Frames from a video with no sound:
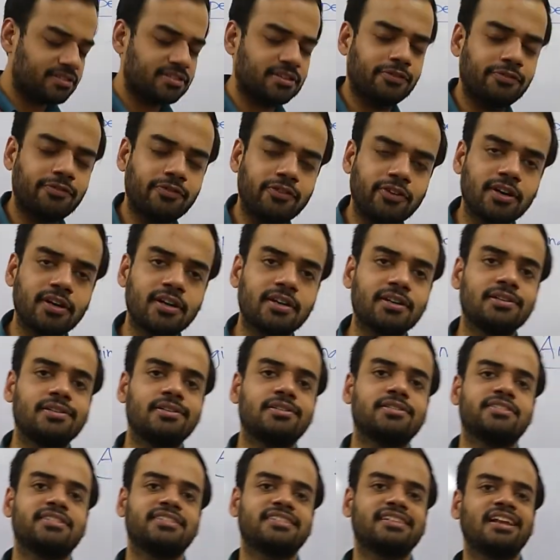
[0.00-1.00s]
suffer
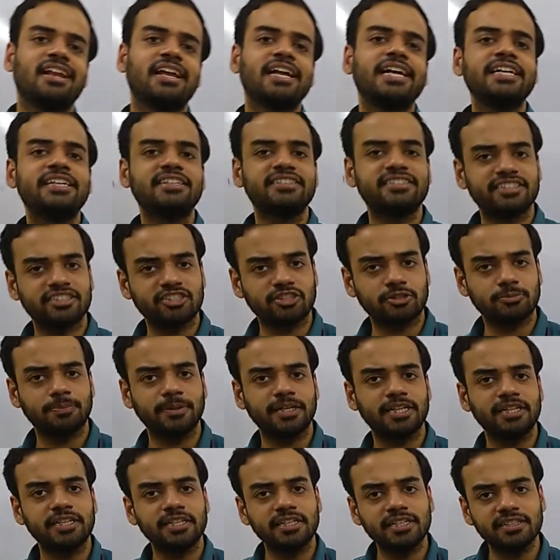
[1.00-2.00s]
slight chest
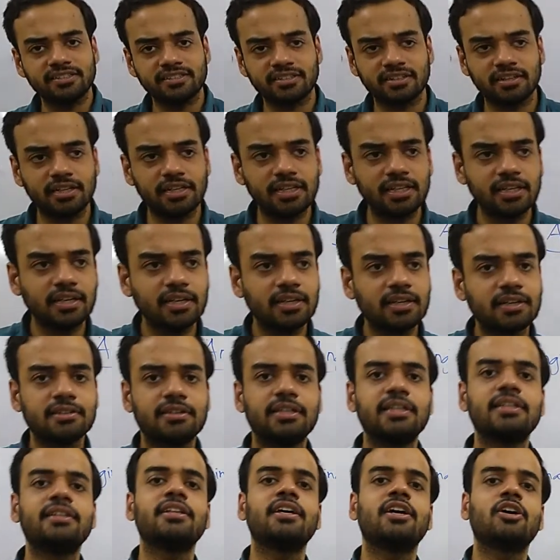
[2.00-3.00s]
pain initially,
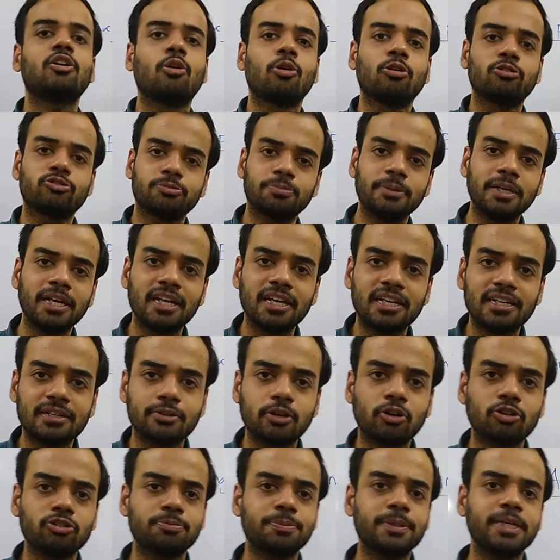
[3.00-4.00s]
then they are
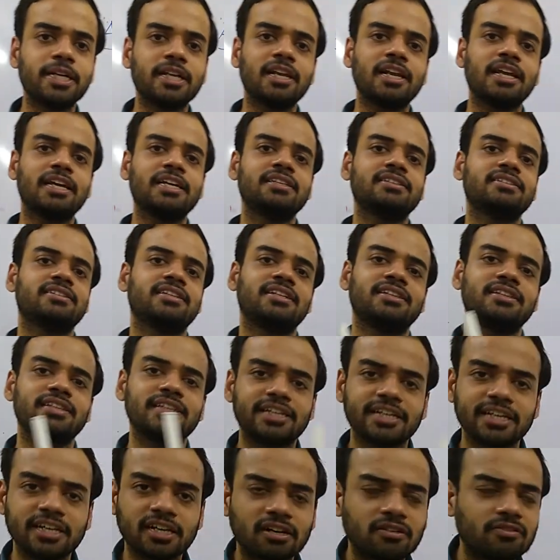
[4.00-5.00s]
hospitalized, then they
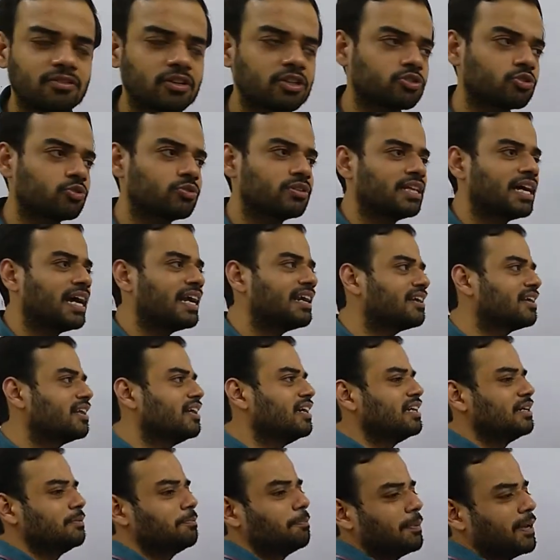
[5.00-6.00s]
recover. So
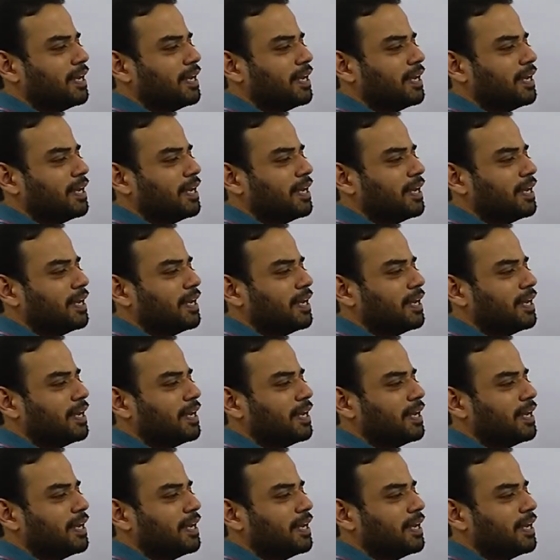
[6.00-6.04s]
that